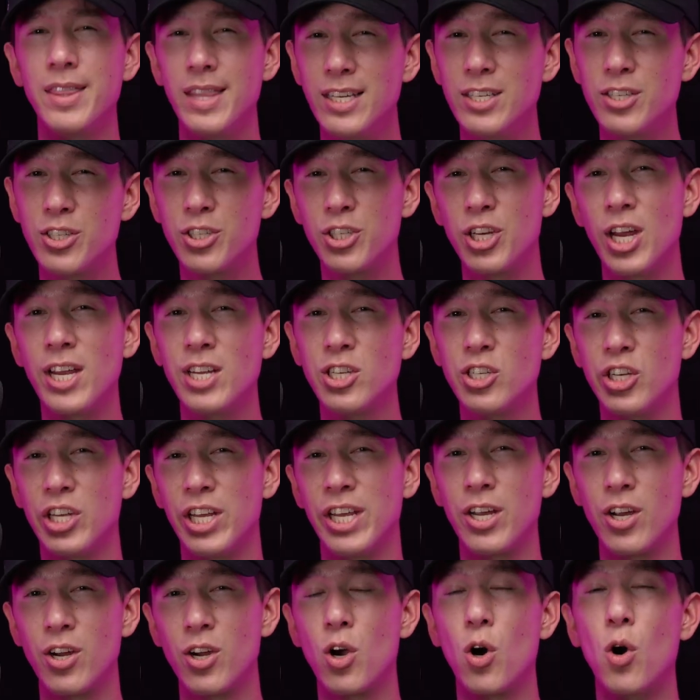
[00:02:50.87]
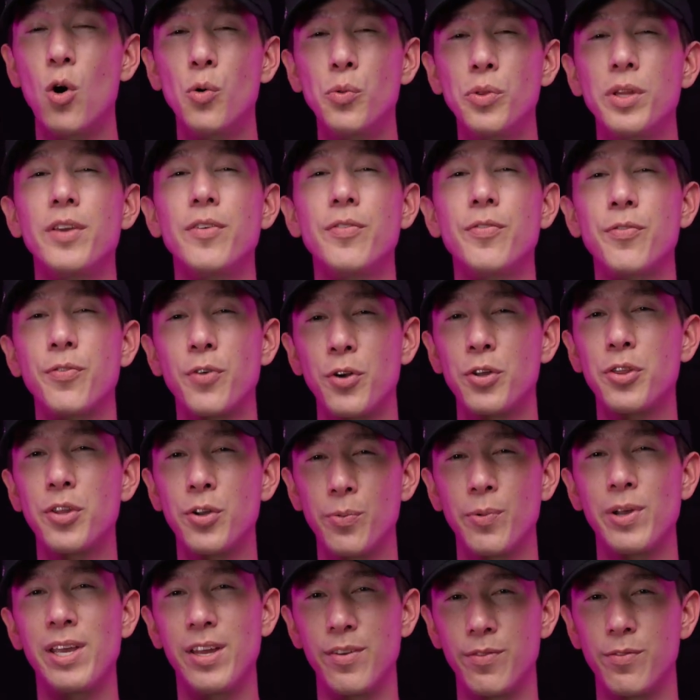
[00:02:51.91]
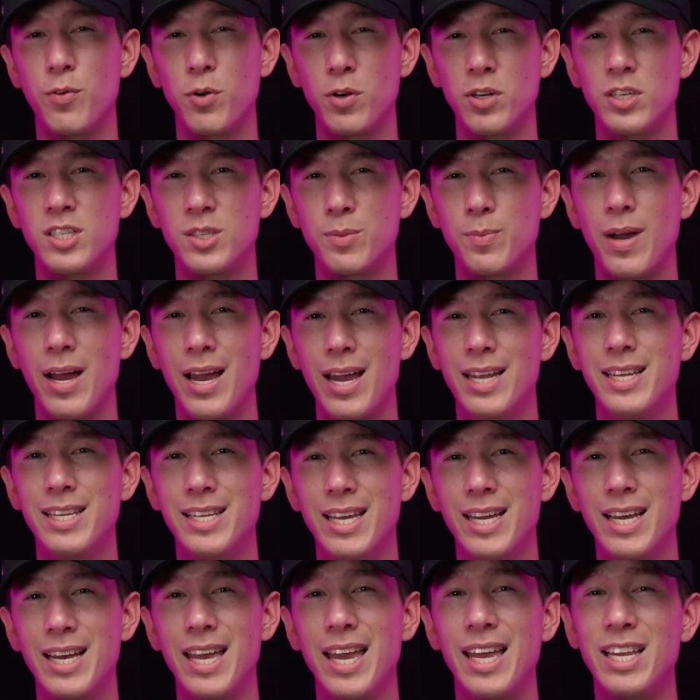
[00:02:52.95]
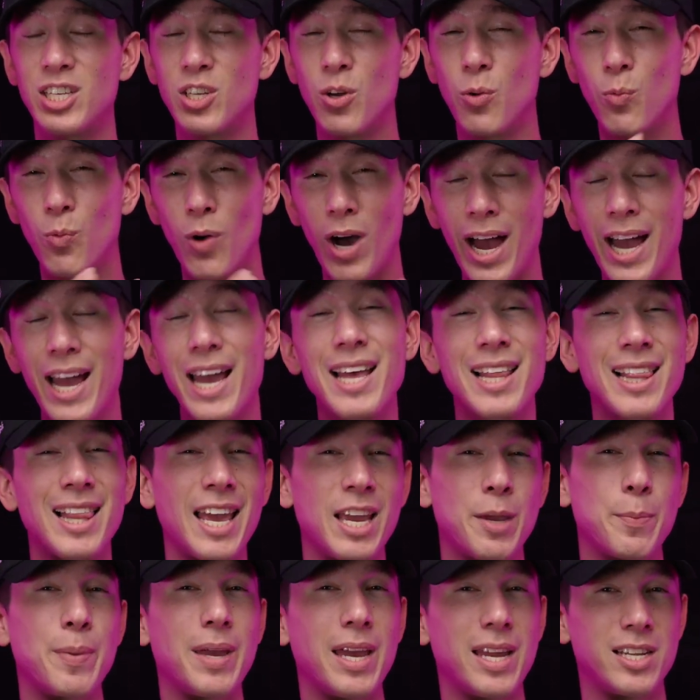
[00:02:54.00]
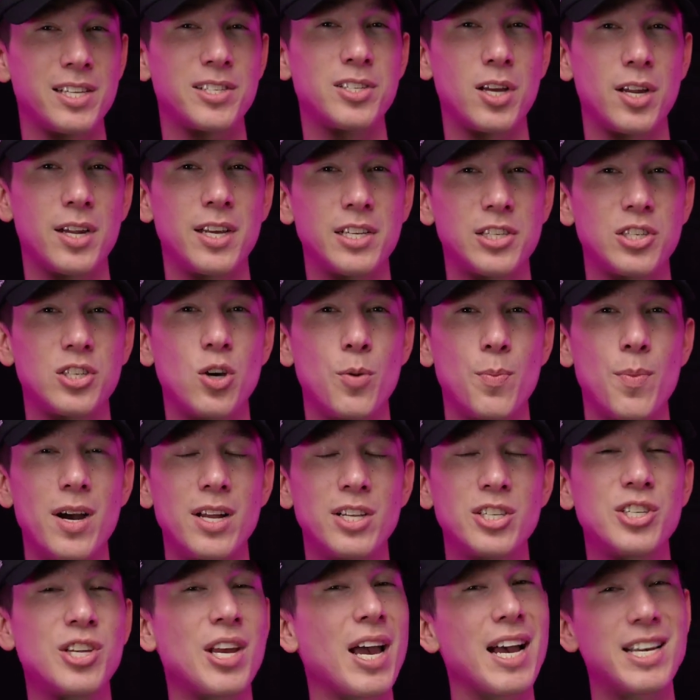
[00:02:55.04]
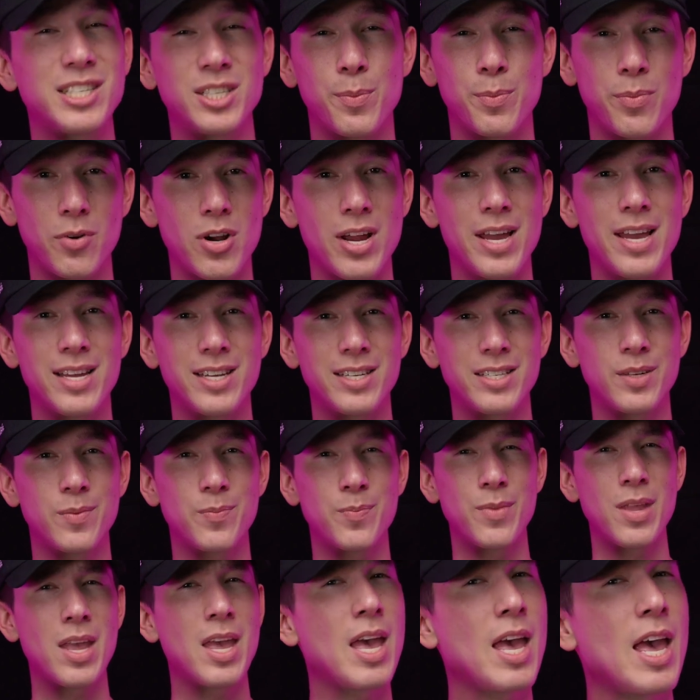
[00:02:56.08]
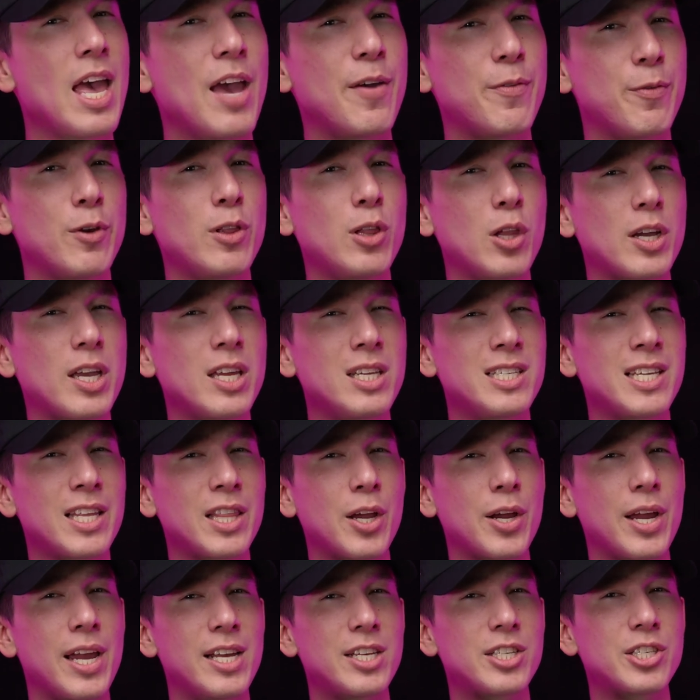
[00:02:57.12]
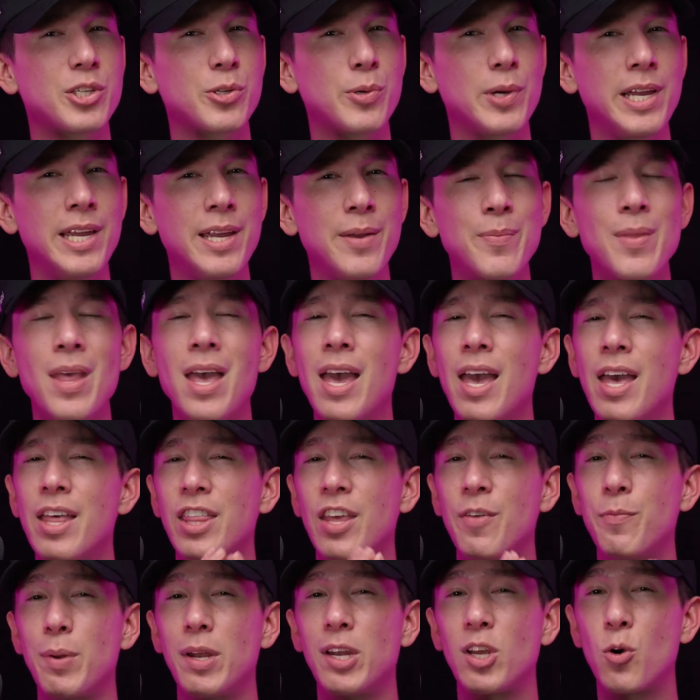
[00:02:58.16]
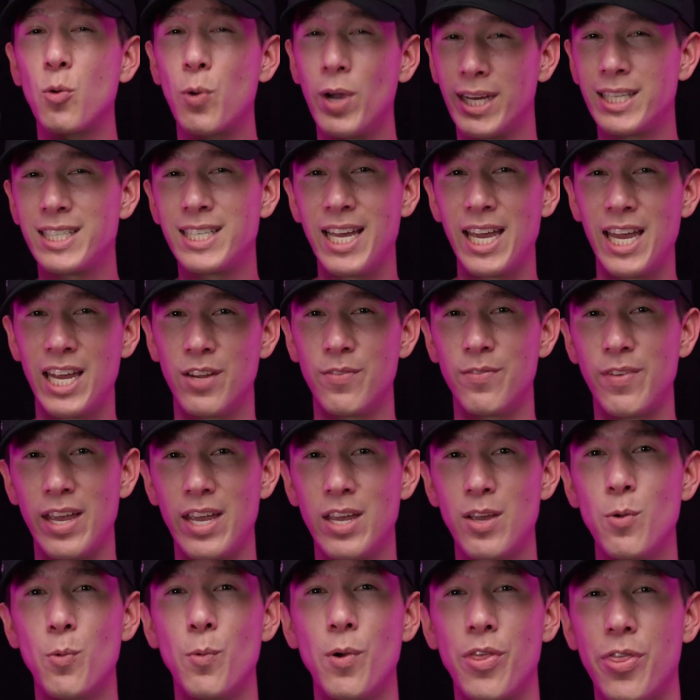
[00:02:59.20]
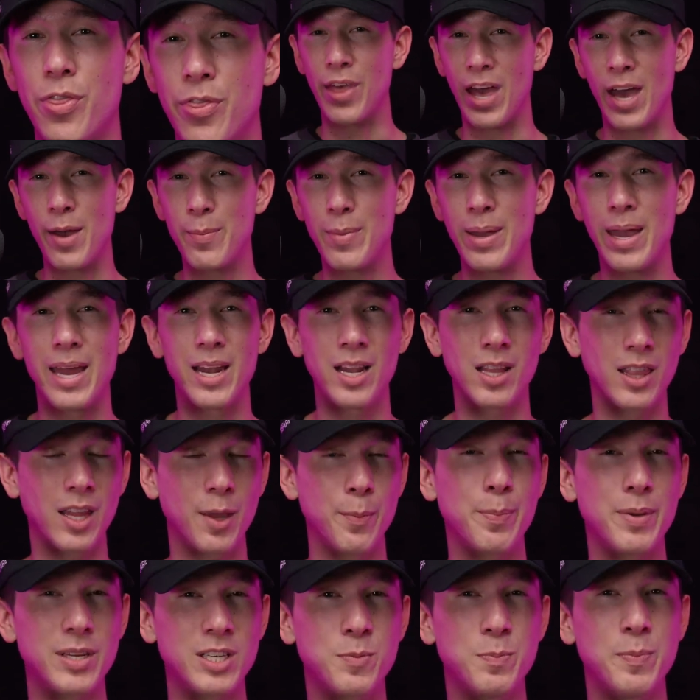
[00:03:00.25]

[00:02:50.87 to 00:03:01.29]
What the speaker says: This change here only further reinforces my idea into why I like Panasonic so much as a brand. If we look into their history, they've been quick to innovate, with them and Olympus